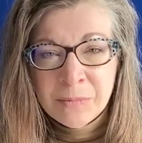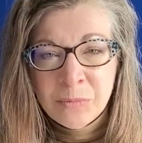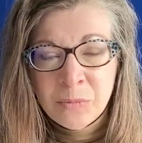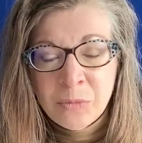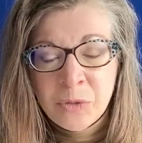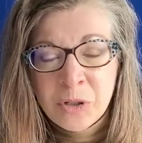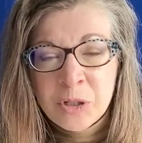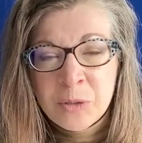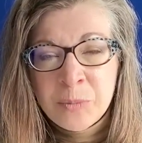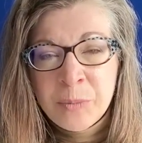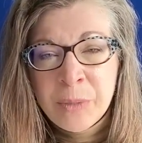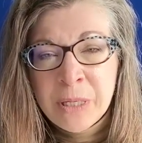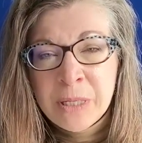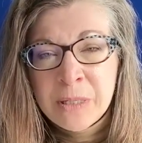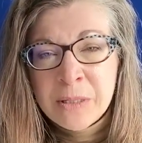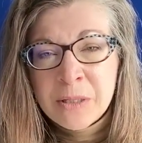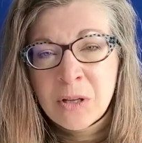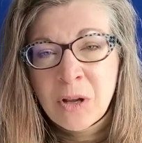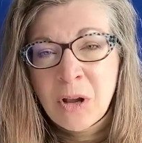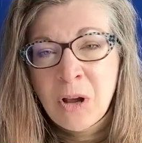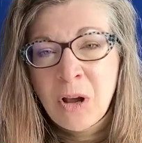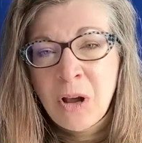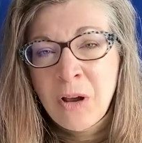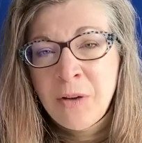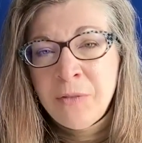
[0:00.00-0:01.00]
which
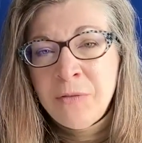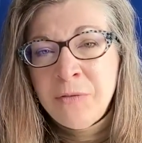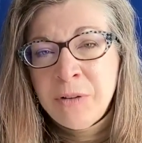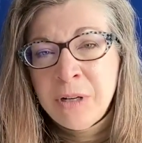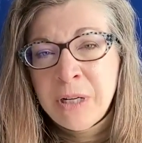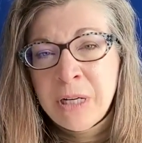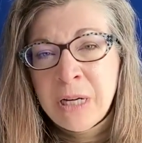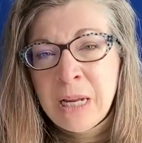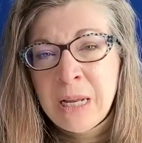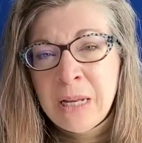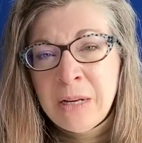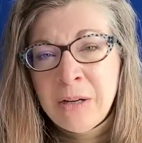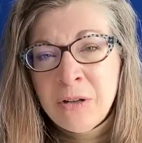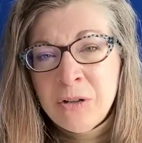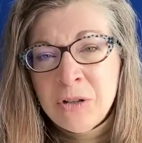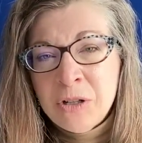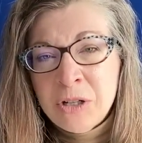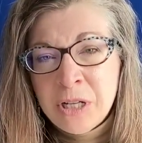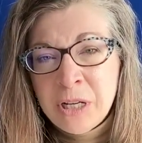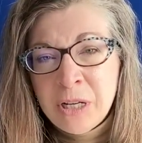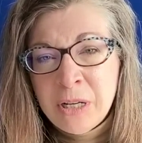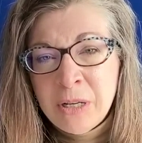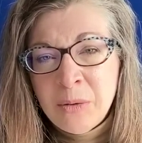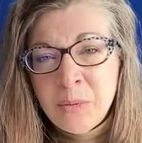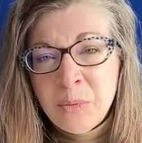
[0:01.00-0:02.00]
means offering
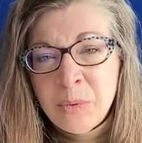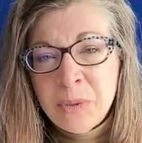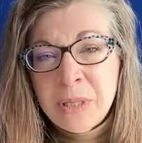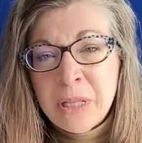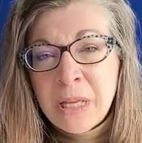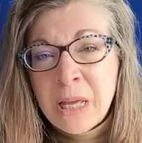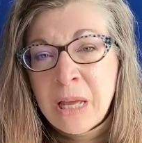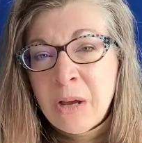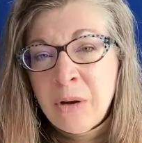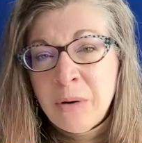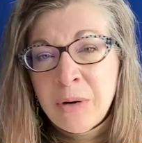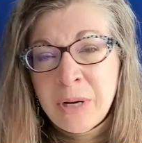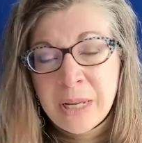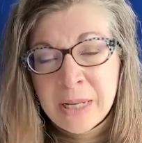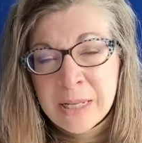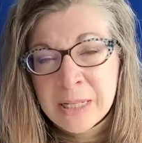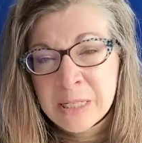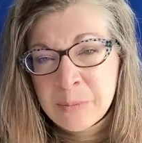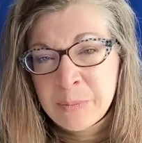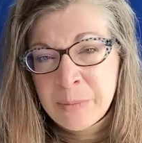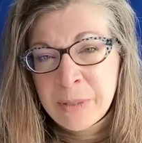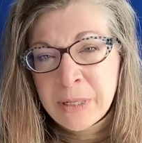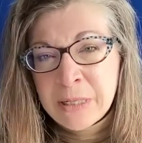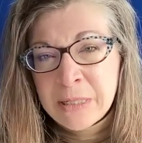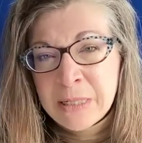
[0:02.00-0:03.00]
energy without
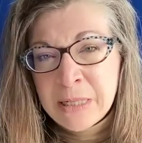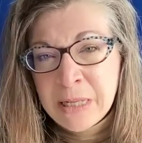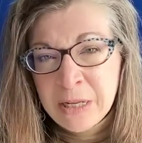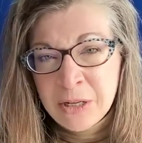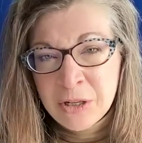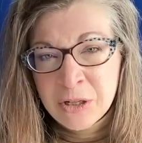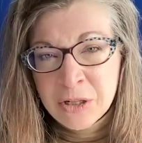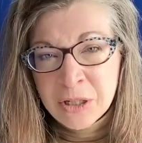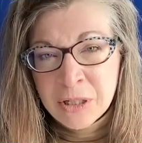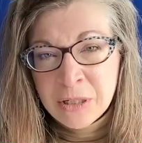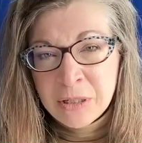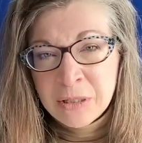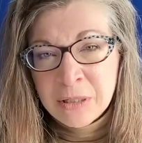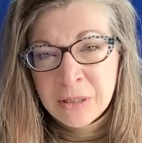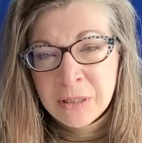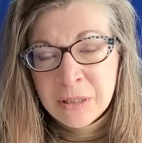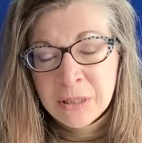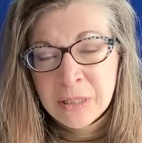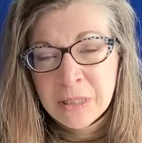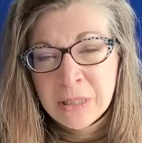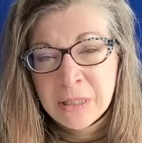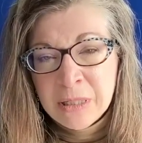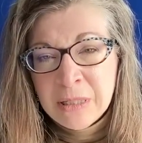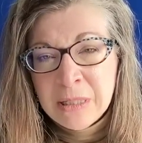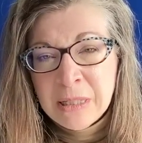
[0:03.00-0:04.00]
expectation
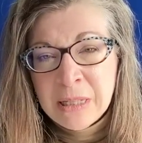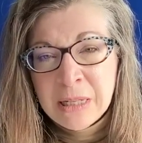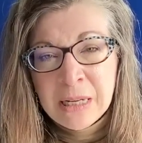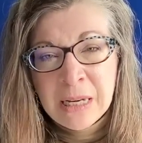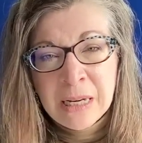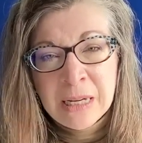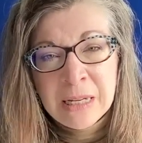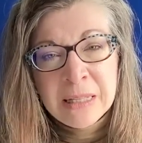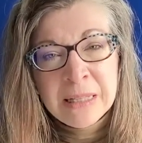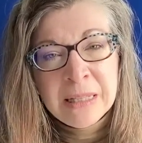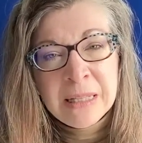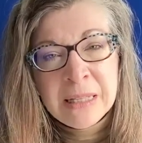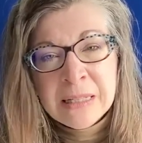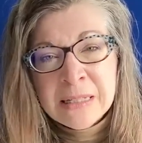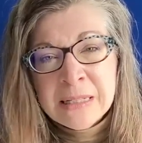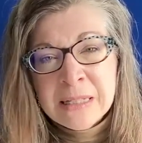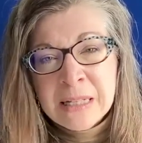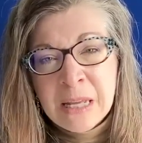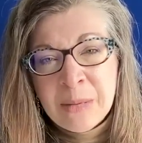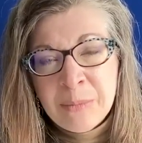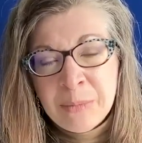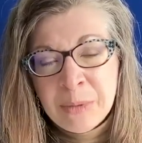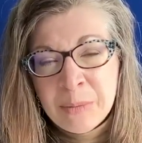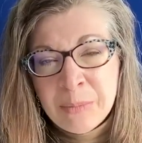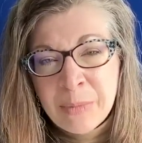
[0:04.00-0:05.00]
that anything's
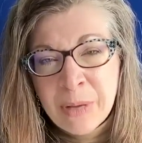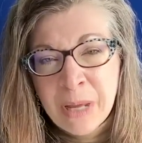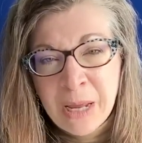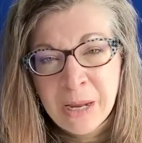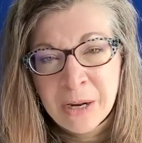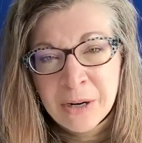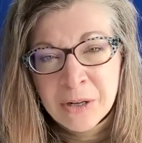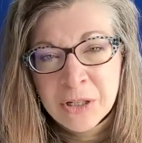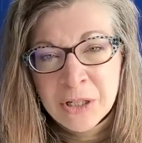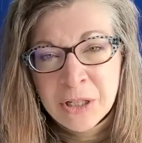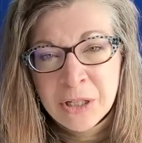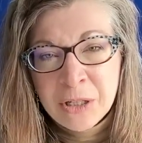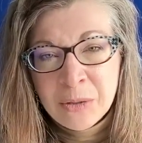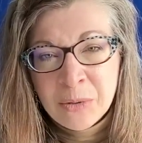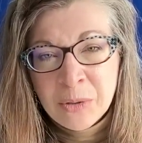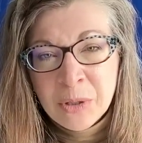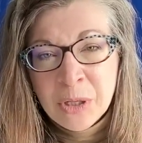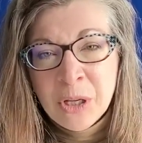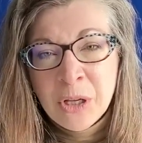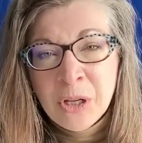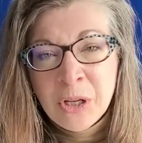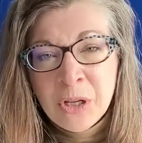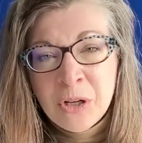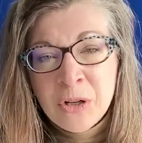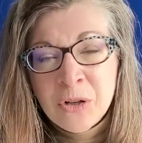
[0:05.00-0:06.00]
coming back to you.
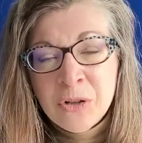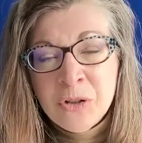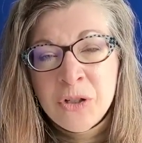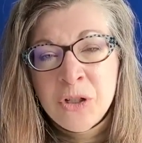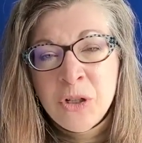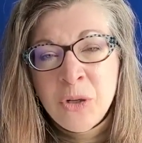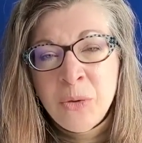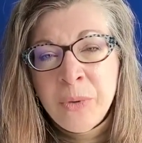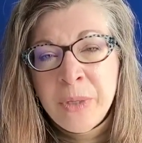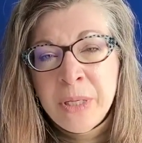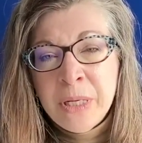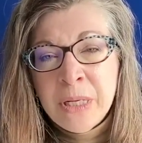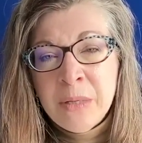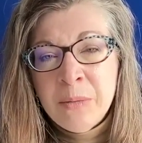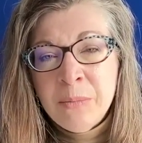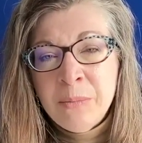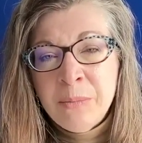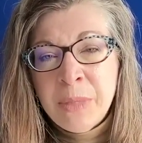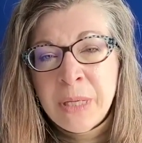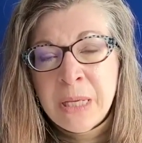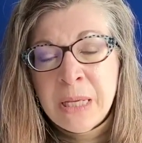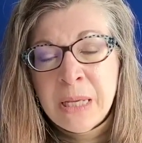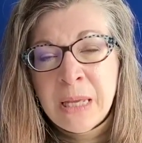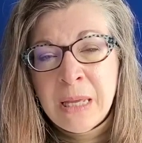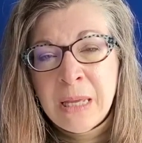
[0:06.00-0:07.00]
You're doing it
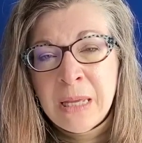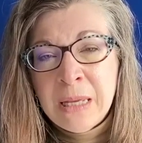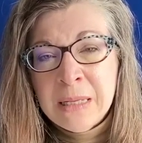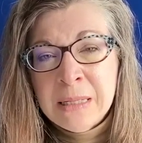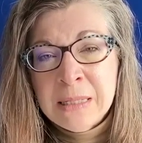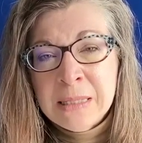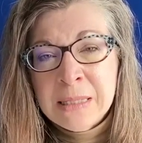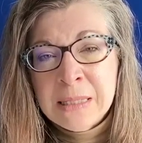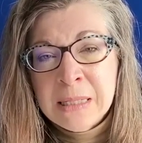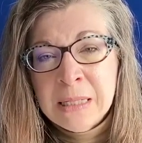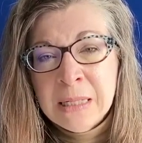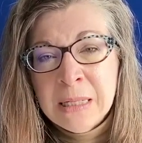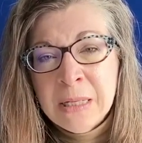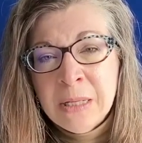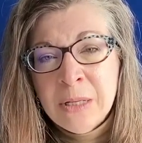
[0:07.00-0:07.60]
because